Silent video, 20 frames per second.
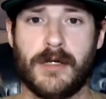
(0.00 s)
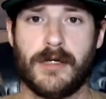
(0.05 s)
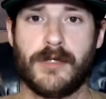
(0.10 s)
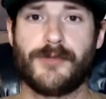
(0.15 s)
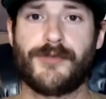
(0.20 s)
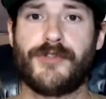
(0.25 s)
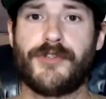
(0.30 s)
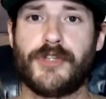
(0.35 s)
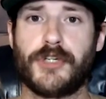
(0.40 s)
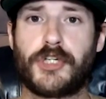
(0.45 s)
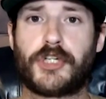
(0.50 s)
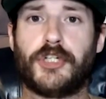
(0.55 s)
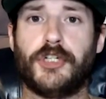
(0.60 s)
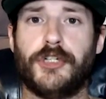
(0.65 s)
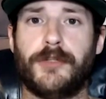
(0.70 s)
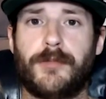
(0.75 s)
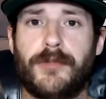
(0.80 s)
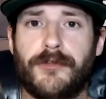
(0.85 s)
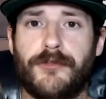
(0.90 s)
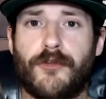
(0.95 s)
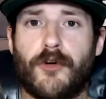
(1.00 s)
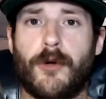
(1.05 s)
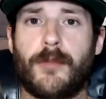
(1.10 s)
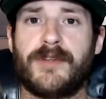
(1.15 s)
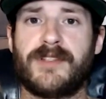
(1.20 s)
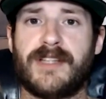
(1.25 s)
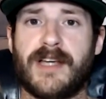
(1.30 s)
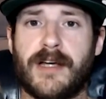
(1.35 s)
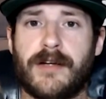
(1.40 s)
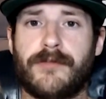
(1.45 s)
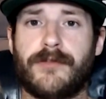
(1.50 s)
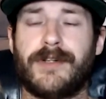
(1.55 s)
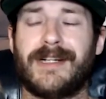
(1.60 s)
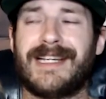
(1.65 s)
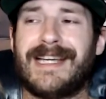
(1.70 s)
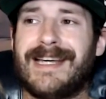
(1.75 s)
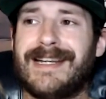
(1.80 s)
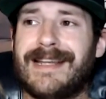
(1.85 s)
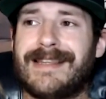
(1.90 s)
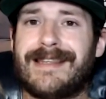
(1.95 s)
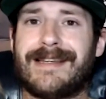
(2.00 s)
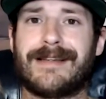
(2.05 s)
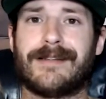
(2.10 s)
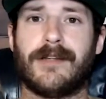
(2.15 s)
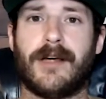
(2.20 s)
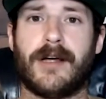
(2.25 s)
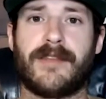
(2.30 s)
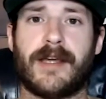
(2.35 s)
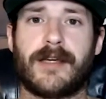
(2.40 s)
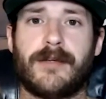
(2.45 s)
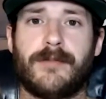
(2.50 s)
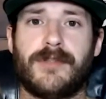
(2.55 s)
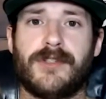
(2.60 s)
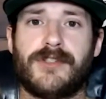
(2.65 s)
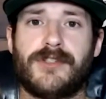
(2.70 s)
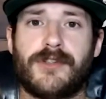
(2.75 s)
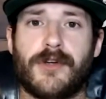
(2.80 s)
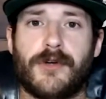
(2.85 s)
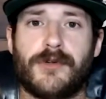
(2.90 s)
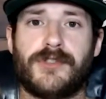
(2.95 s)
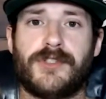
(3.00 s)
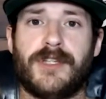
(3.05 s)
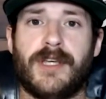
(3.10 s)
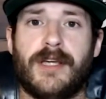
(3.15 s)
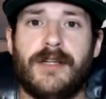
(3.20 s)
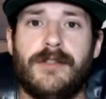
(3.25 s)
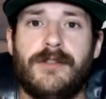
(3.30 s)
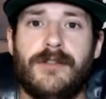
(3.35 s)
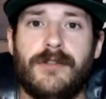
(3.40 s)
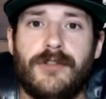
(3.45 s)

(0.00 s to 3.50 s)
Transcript: This is a good performance out of her. And again, I think a lot of that can be associated to